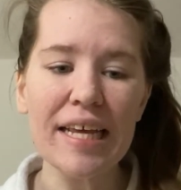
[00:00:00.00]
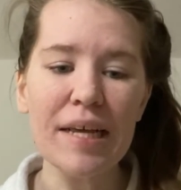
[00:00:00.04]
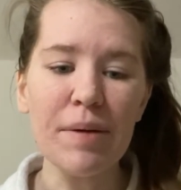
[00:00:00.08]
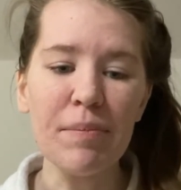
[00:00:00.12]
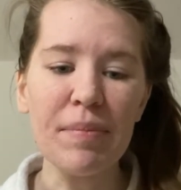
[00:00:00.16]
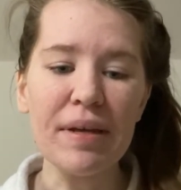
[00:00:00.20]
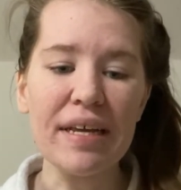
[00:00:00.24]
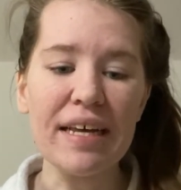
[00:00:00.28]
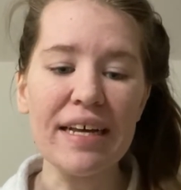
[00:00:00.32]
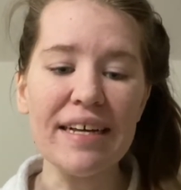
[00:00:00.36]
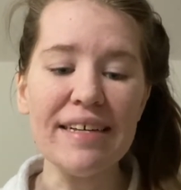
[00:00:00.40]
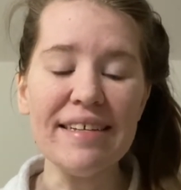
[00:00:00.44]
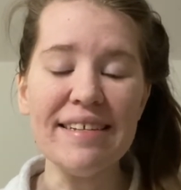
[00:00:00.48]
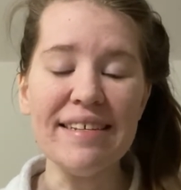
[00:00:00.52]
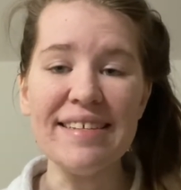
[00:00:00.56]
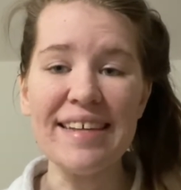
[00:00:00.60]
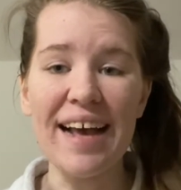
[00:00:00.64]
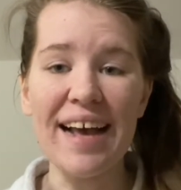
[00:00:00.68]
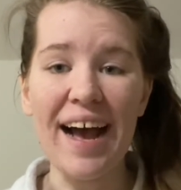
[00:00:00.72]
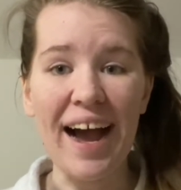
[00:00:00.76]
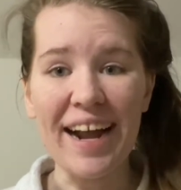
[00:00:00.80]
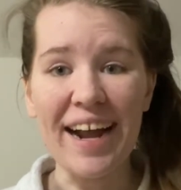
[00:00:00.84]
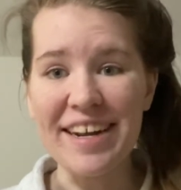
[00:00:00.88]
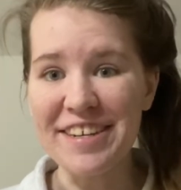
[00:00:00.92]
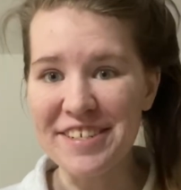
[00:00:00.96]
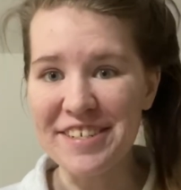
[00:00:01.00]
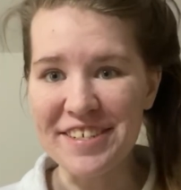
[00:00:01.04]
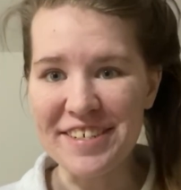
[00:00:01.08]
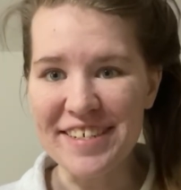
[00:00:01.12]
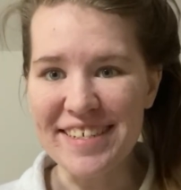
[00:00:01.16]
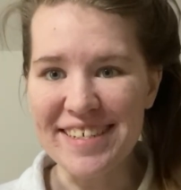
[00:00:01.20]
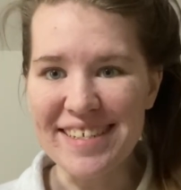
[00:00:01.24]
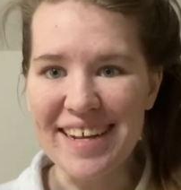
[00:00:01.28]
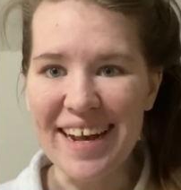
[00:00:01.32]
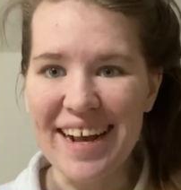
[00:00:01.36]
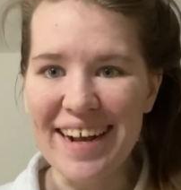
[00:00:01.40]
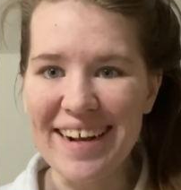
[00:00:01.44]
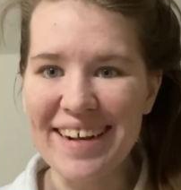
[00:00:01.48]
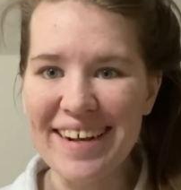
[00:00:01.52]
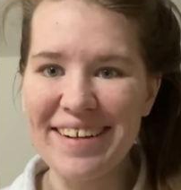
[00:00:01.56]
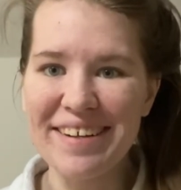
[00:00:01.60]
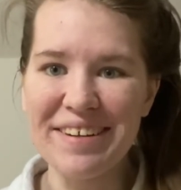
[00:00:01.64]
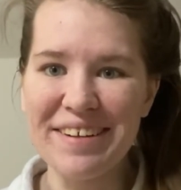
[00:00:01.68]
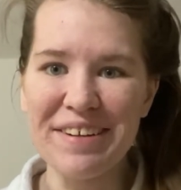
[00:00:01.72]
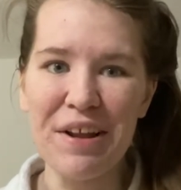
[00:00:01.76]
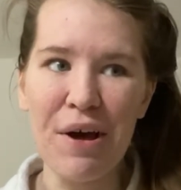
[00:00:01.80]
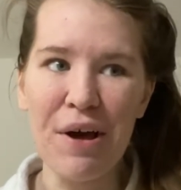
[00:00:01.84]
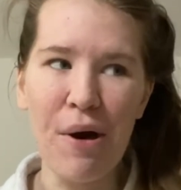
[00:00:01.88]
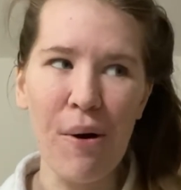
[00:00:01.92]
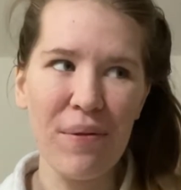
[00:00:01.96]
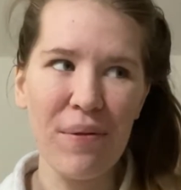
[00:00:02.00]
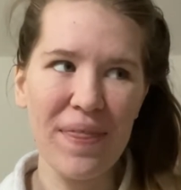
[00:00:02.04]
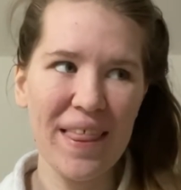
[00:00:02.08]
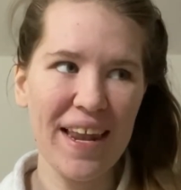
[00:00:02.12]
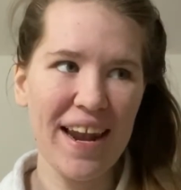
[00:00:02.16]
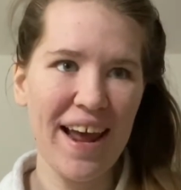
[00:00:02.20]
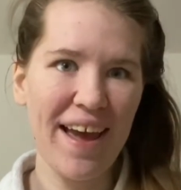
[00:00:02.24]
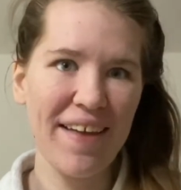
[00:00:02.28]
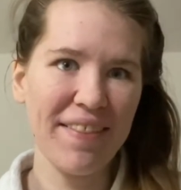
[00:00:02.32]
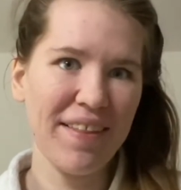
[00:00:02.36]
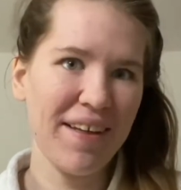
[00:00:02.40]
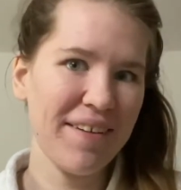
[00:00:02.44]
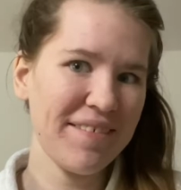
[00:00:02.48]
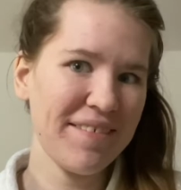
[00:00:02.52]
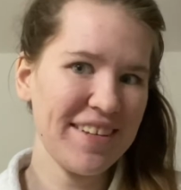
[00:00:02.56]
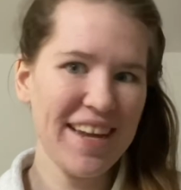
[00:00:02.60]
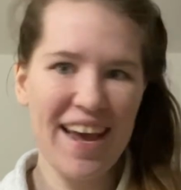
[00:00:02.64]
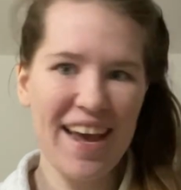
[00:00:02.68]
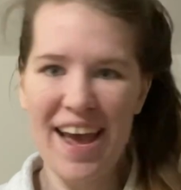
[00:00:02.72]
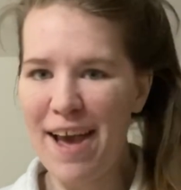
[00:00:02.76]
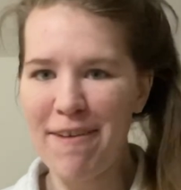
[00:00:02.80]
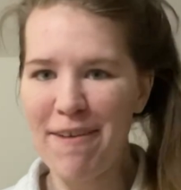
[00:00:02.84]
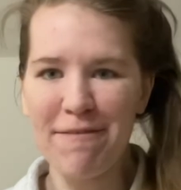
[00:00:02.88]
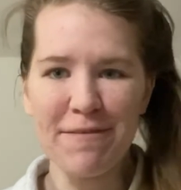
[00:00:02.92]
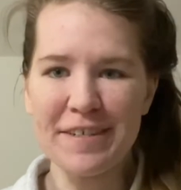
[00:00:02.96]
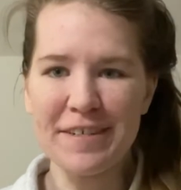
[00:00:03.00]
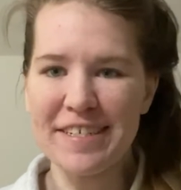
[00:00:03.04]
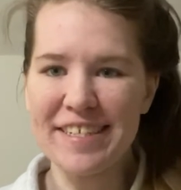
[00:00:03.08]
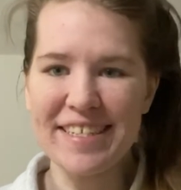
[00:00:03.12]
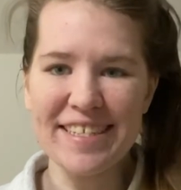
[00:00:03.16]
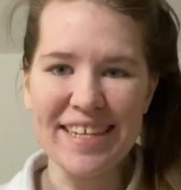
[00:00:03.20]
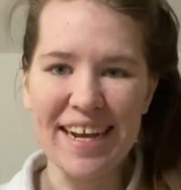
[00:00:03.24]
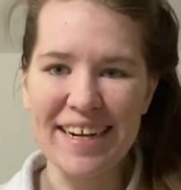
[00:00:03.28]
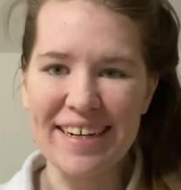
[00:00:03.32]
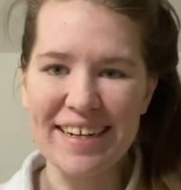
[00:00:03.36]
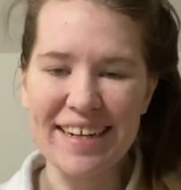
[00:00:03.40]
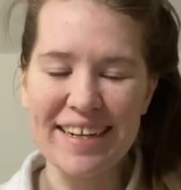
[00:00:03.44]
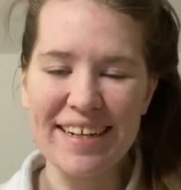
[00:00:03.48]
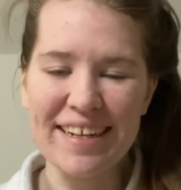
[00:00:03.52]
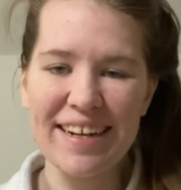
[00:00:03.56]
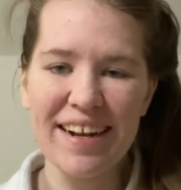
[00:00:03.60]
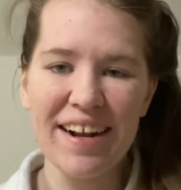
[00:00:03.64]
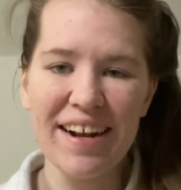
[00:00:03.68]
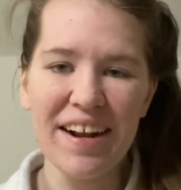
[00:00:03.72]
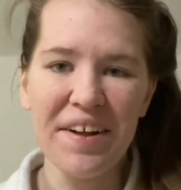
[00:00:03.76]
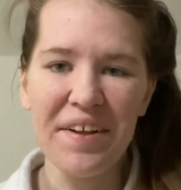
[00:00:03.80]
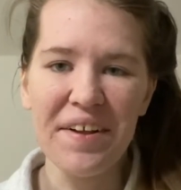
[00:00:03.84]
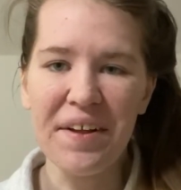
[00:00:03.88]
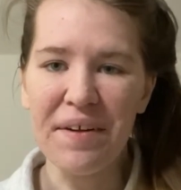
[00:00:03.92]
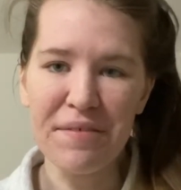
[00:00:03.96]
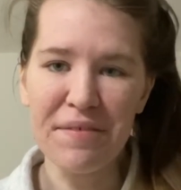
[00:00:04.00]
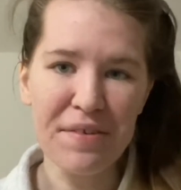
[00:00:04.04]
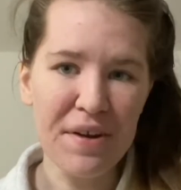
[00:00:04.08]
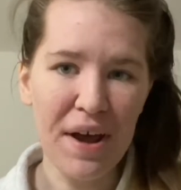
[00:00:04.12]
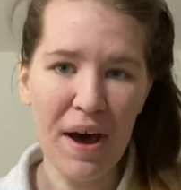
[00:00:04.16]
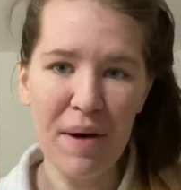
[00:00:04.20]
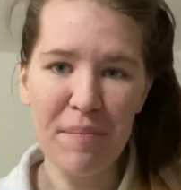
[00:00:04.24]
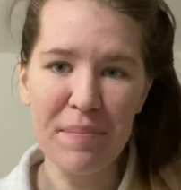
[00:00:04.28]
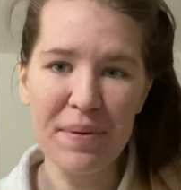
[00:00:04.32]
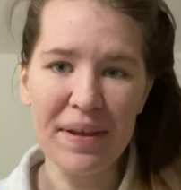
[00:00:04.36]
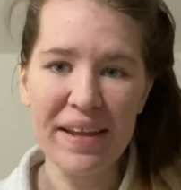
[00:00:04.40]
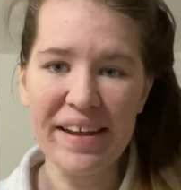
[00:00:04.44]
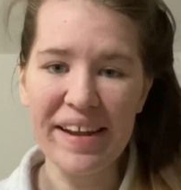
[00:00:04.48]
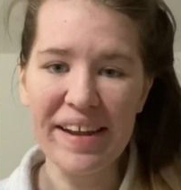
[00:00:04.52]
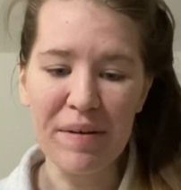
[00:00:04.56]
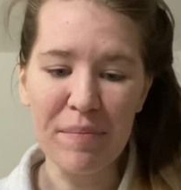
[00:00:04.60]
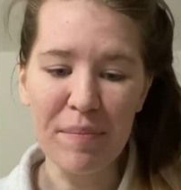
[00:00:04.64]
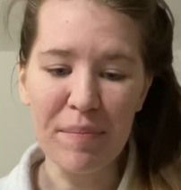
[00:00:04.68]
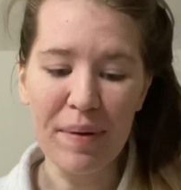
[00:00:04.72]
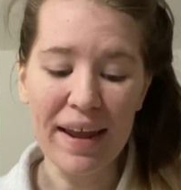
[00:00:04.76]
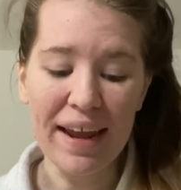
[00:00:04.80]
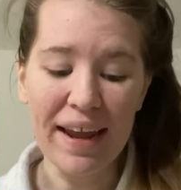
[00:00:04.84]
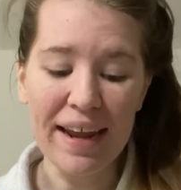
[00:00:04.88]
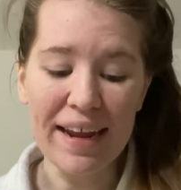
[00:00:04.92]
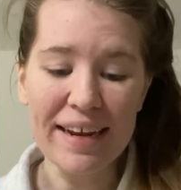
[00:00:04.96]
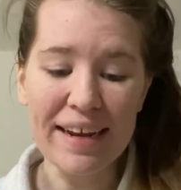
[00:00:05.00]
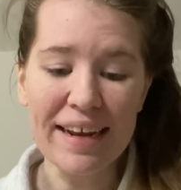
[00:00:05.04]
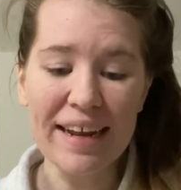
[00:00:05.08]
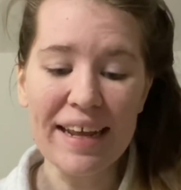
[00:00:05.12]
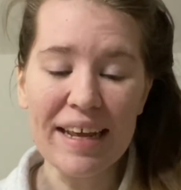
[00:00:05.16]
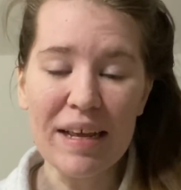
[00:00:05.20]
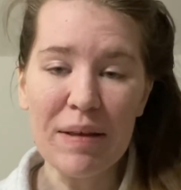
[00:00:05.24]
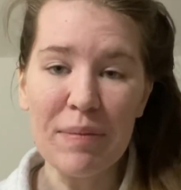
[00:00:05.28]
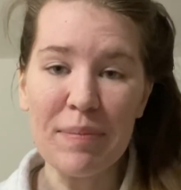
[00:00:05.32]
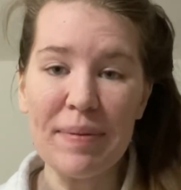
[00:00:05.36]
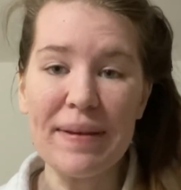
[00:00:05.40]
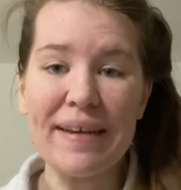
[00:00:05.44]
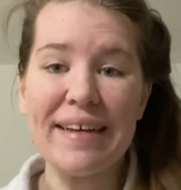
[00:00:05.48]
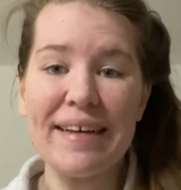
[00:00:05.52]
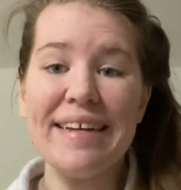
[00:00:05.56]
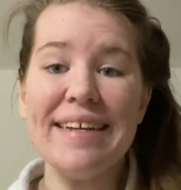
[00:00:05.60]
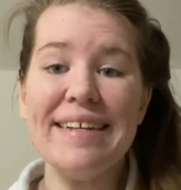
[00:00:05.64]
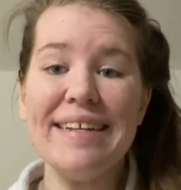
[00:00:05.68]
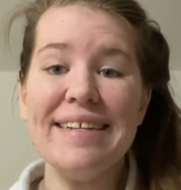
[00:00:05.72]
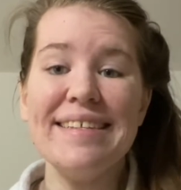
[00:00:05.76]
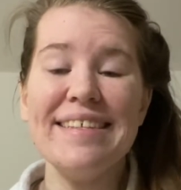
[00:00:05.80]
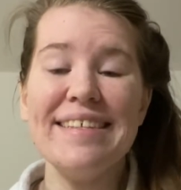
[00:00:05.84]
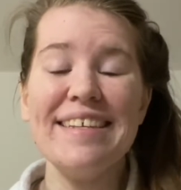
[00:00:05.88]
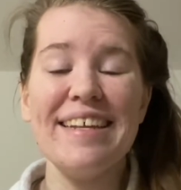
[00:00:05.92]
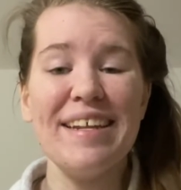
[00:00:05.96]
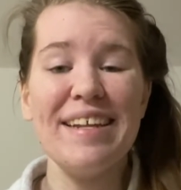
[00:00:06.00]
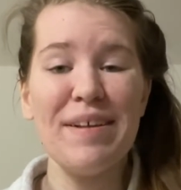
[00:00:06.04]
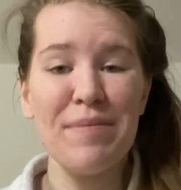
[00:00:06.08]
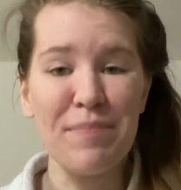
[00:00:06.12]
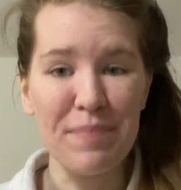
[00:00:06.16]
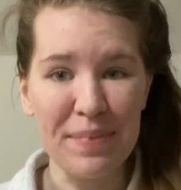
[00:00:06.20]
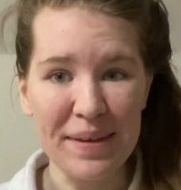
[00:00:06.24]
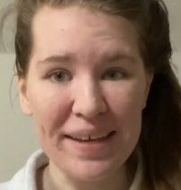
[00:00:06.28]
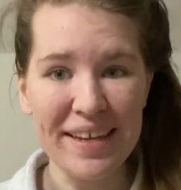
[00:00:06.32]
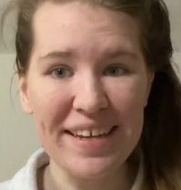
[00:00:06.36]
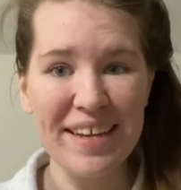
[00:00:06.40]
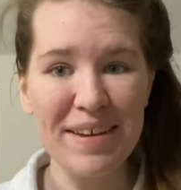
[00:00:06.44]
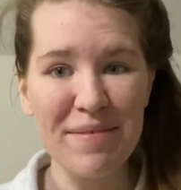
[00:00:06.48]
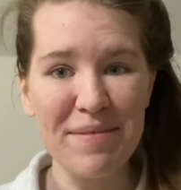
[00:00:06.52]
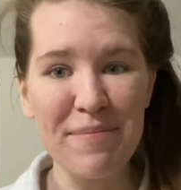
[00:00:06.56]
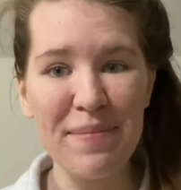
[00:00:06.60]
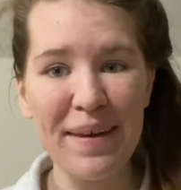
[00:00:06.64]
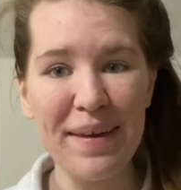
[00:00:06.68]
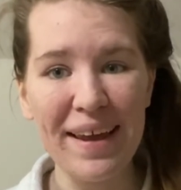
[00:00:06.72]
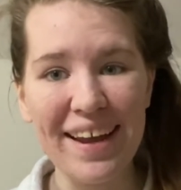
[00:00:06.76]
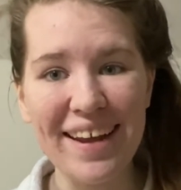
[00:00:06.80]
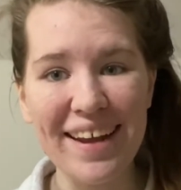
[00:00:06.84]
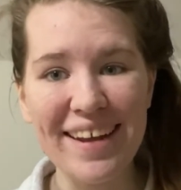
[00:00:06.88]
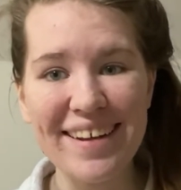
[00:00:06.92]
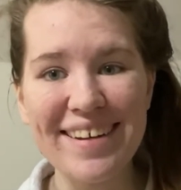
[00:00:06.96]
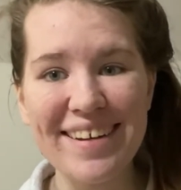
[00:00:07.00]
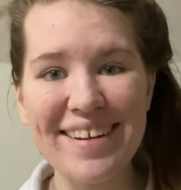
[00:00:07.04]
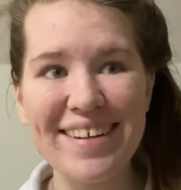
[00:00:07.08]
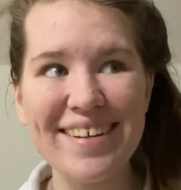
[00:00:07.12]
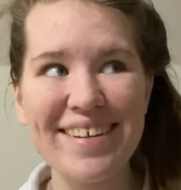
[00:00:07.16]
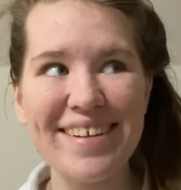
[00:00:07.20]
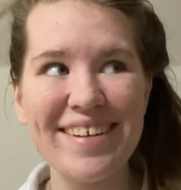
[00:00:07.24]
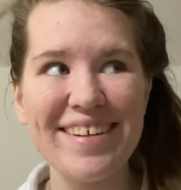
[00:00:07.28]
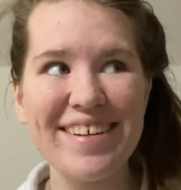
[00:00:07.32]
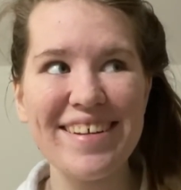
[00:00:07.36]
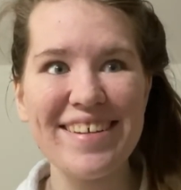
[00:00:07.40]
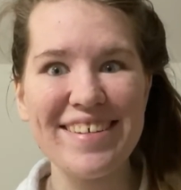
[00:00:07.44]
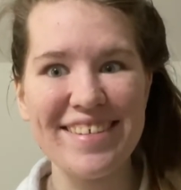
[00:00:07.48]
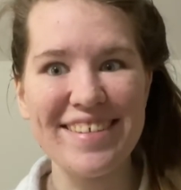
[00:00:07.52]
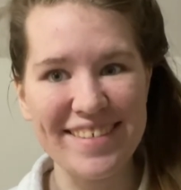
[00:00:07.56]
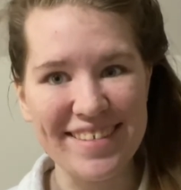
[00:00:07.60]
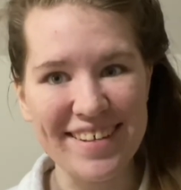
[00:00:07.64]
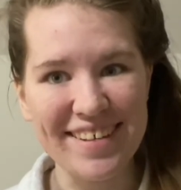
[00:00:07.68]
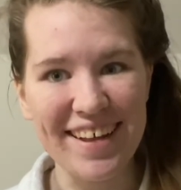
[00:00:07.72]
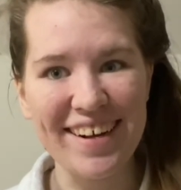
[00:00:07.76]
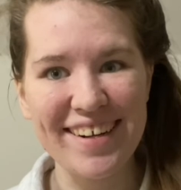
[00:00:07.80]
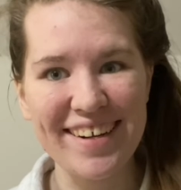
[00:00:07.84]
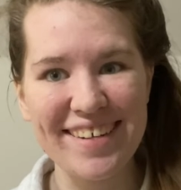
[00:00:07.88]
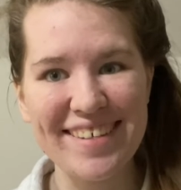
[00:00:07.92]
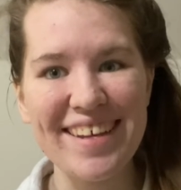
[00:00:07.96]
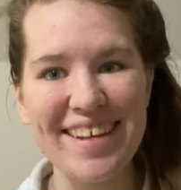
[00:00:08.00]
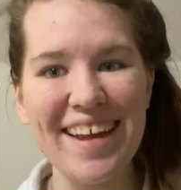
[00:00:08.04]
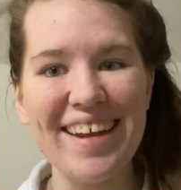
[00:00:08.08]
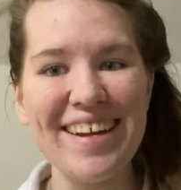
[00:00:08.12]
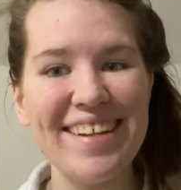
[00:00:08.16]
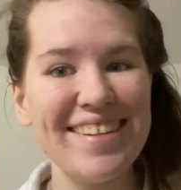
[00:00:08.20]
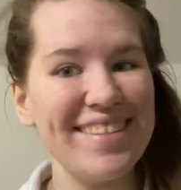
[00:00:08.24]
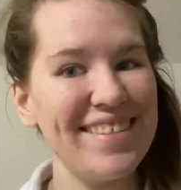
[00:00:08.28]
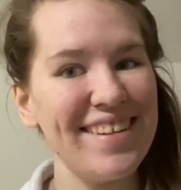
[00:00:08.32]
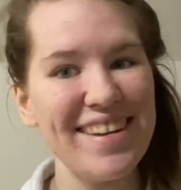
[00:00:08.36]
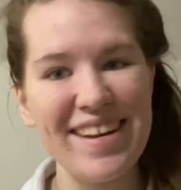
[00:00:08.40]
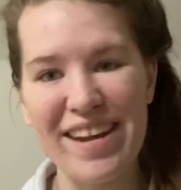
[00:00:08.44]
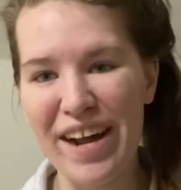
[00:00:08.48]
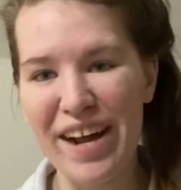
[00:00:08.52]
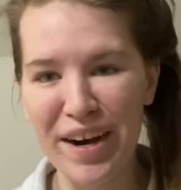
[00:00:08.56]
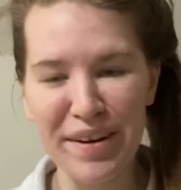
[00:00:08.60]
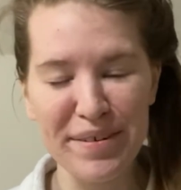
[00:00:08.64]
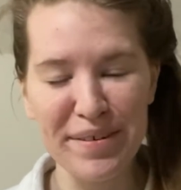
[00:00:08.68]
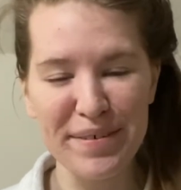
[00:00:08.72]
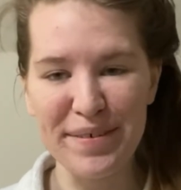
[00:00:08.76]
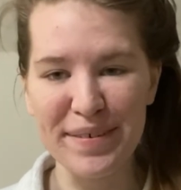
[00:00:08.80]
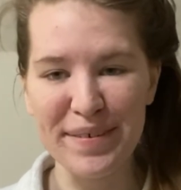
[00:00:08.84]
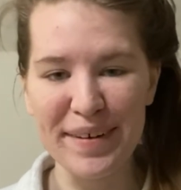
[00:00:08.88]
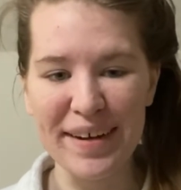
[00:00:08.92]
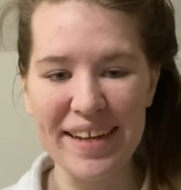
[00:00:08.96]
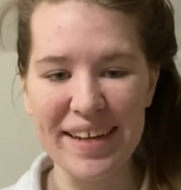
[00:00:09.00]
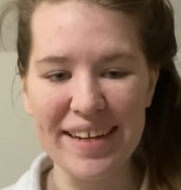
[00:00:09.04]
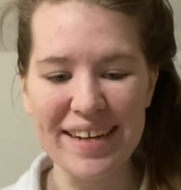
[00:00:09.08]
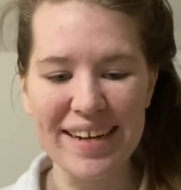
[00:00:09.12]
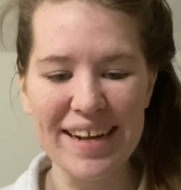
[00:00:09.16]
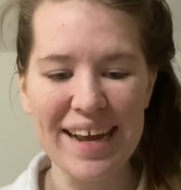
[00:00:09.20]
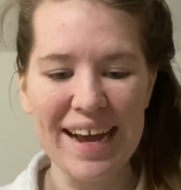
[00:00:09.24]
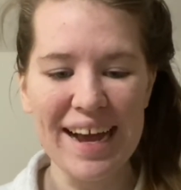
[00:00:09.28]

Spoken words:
because I sure as heck know that I loved every second of not being in pain, because being in pain sucks and it's not fun.